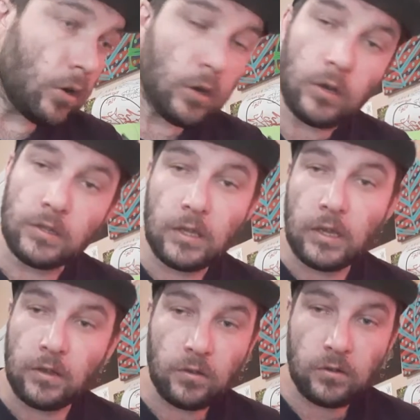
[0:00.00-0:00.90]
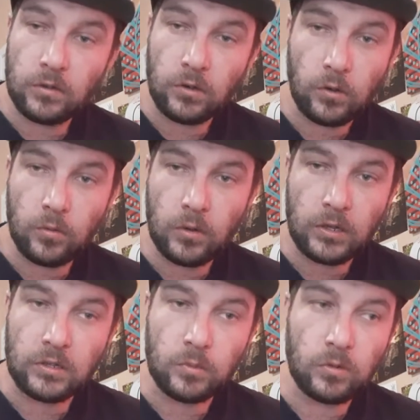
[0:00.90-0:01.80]
uh, yeah, you know,
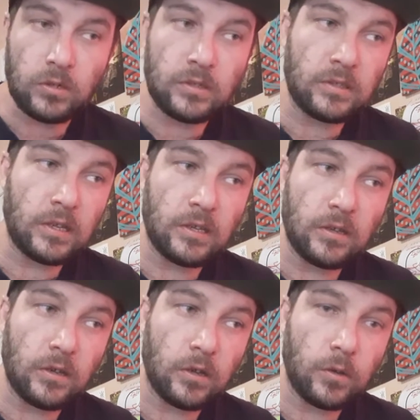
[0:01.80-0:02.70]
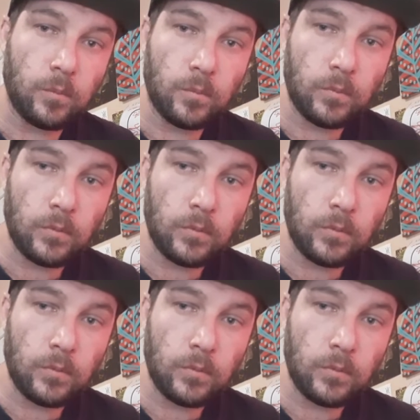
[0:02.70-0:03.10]
I just wanted to say, um,